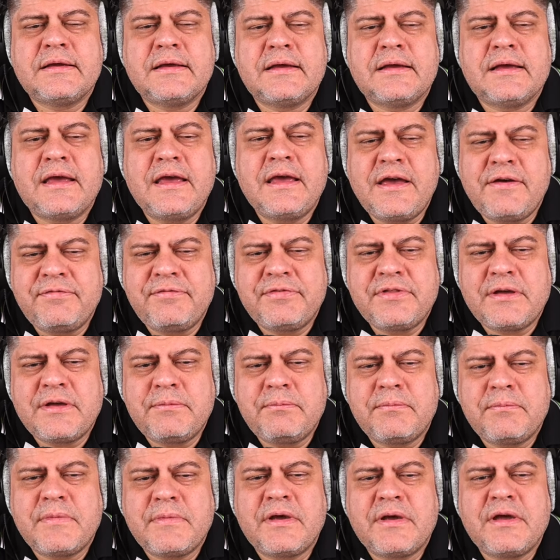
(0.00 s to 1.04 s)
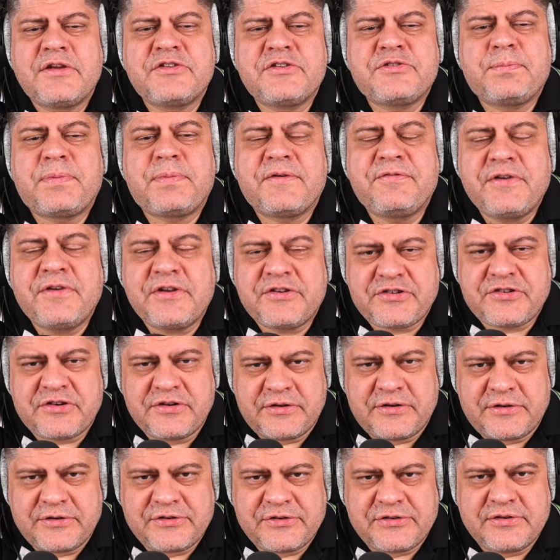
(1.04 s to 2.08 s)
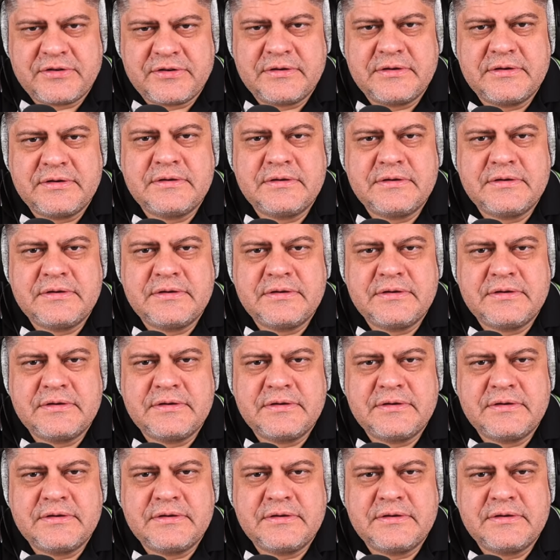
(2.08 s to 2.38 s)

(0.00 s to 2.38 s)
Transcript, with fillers: have them as professionals